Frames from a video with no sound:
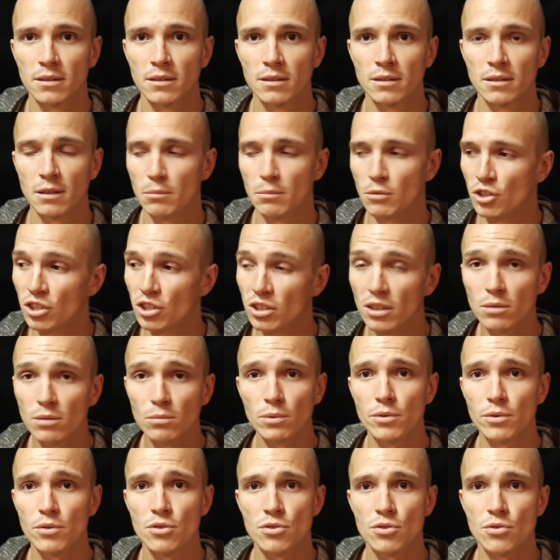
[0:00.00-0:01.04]
The machine will
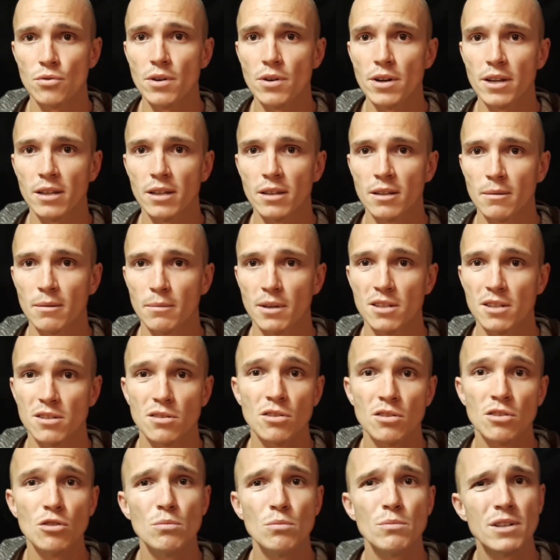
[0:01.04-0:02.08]
destroy it because the
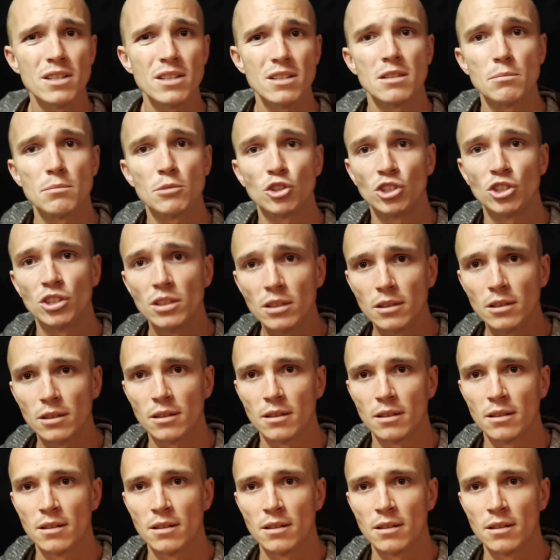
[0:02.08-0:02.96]
human is the machine.